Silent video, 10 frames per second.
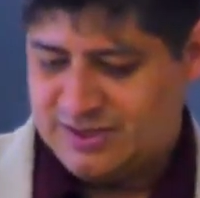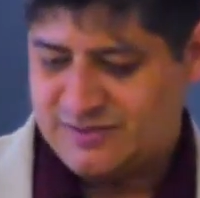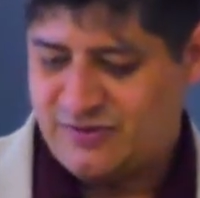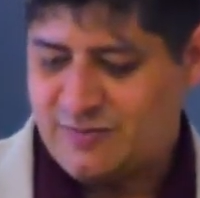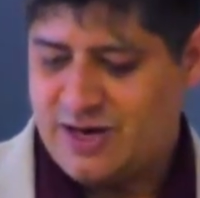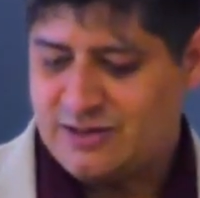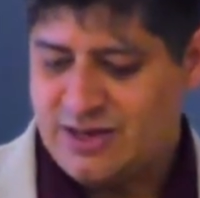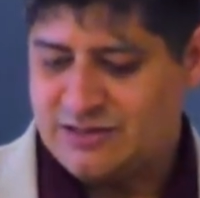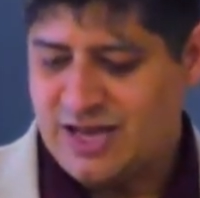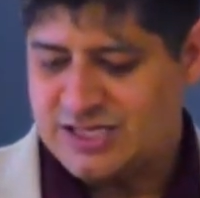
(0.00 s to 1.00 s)
this is from our,
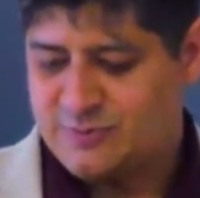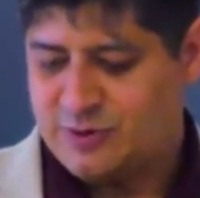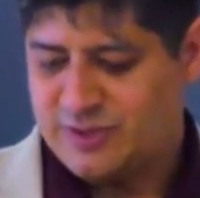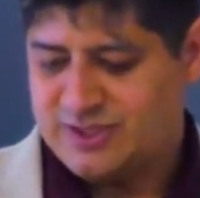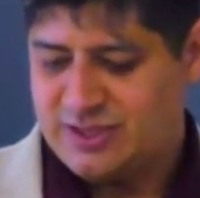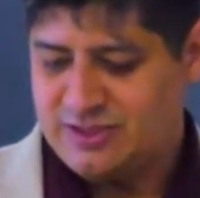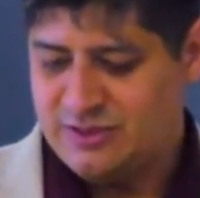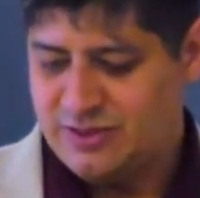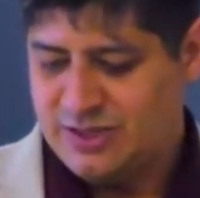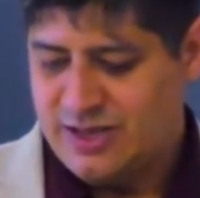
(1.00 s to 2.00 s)
our last book we studied,
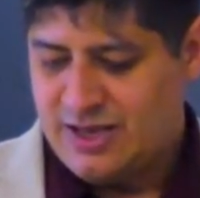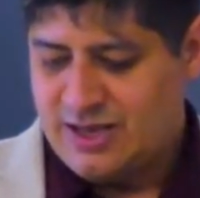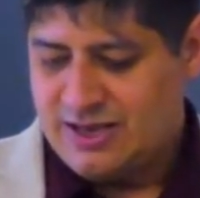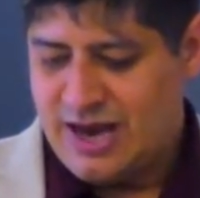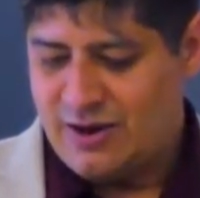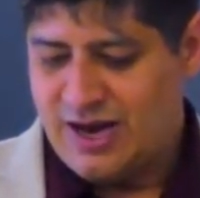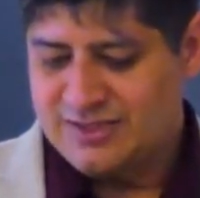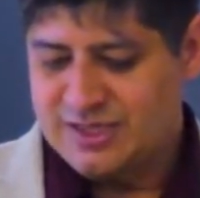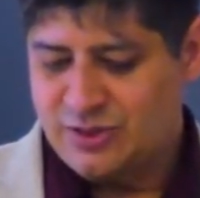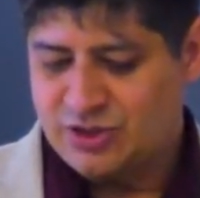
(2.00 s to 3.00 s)
Luke. Now,
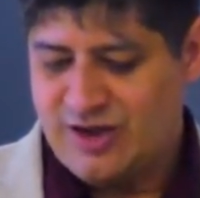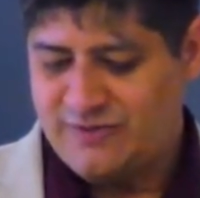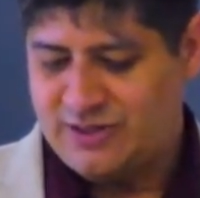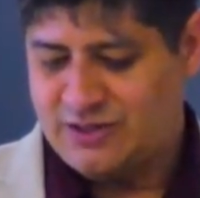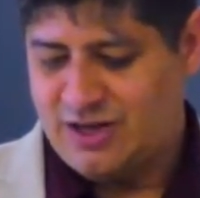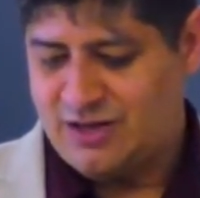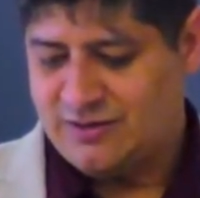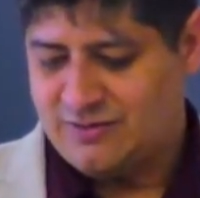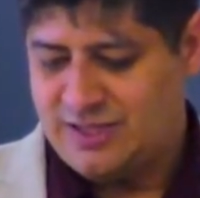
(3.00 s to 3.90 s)
as they were traveling along,